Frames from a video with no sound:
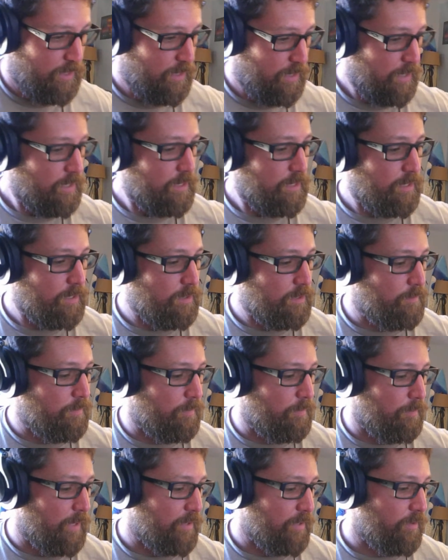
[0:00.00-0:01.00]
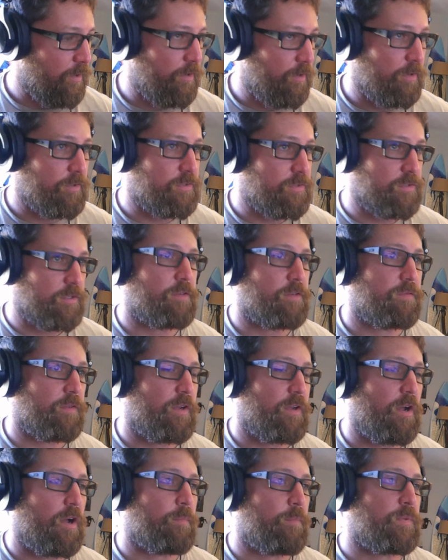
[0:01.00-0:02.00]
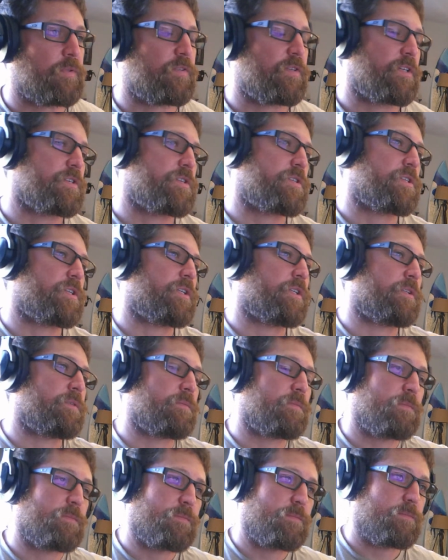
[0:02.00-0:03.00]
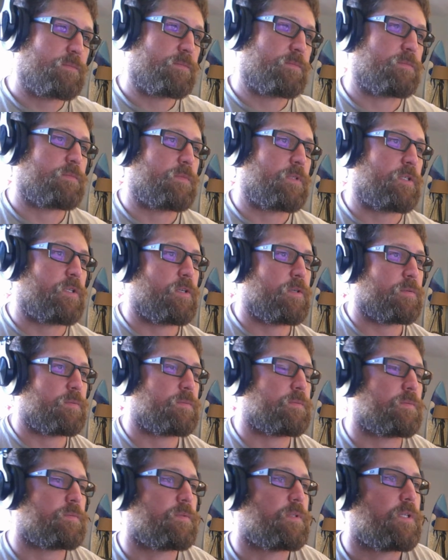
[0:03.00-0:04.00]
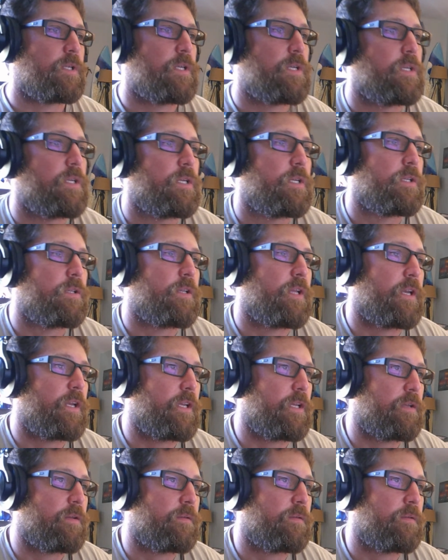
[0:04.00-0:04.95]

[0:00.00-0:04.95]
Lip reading: You know, my daughter surfed a competition. You know, letting